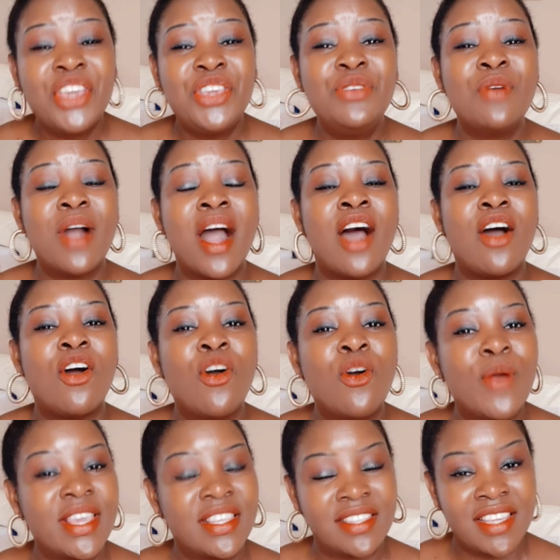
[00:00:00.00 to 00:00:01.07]
You are
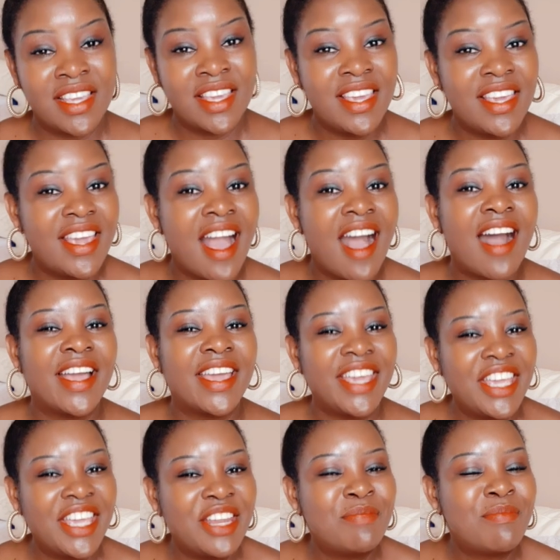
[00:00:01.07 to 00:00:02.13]
always here
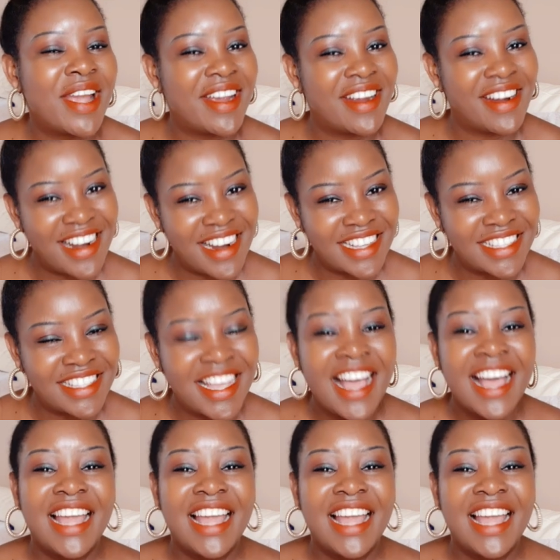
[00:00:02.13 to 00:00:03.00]
in my heart.